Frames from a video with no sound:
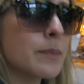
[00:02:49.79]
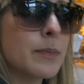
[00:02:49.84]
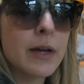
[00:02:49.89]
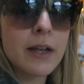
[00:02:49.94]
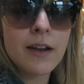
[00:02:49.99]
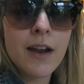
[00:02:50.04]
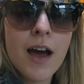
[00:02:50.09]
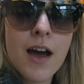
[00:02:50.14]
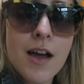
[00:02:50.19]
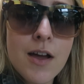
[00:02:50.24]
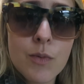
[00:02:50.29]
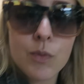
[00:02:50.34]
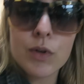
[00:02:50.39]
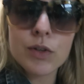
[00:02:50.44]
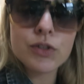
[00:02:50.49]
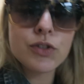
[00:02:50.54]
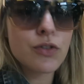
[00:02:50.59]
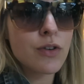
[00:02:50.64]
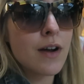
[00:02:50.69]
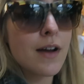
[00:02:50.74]
but I
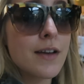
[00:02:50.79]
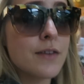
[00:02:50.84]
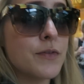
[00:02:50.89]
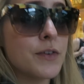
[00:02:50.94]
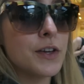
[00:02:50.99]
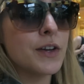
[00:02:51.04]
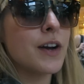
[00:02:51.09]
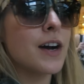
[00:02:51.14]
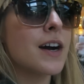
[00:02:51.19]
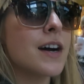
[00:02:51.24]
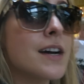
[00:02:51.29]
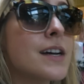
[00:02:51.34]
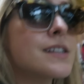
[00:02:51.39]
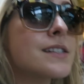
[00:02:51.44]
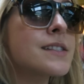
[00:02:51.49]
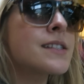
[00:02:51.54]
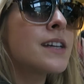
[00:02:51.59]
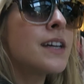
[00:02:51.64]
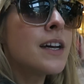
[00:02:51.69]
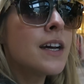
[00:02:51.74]
will try for you guys
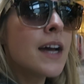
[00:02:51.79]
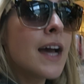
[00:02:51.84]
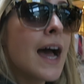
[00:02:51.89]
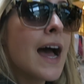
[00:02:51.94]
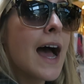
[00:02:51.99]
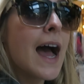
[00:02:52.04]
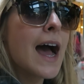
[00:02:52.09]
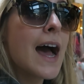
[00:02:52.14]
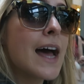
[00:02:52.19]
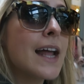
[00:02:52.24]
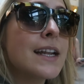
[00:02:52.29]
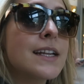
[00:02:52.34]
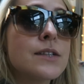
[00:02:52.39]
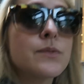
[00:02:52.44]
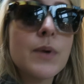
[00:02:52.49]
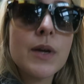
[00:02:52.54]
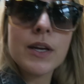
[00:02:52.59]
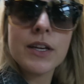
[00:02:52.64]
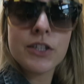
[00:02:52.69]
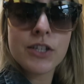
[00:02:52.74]

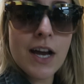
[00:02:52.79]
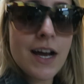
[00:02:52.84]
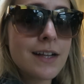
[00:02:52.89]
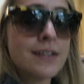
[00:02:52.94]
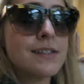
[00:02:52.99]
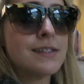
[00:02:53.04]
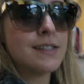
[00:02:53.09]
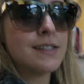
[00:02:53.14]
and we shall